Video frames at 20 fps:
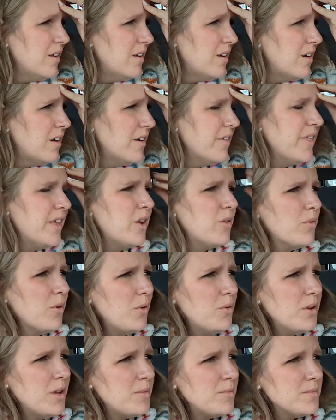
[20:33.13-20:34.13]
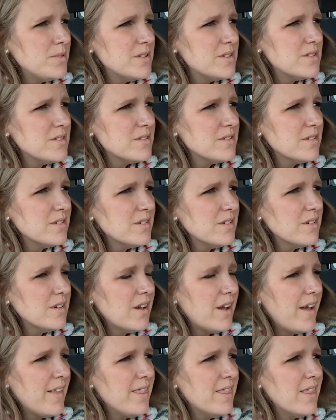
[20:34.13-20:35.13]
Are they grown-ups?
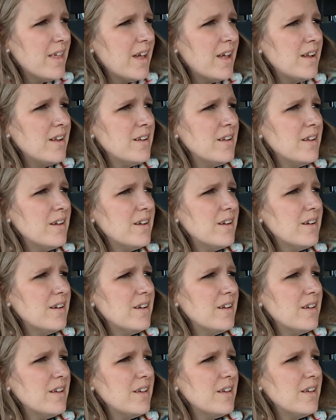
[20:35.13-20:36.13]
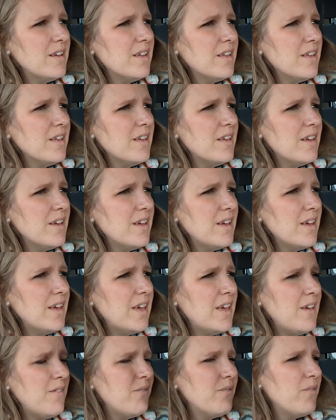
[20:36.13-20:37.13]
And then
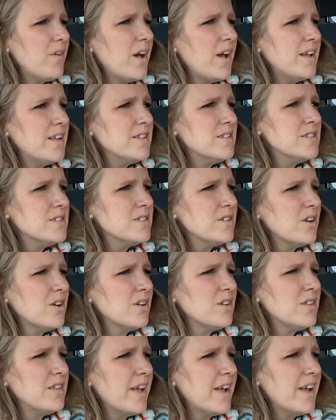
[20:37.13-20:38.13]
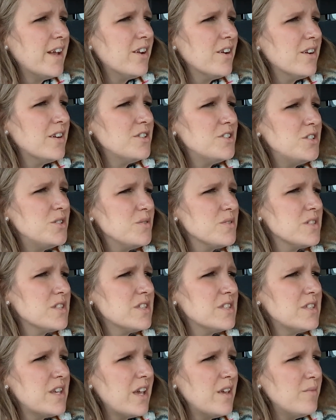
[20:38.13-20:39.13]
he finds her later and she was the
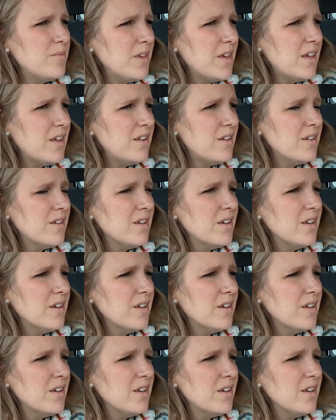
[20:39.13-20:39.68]
same kid?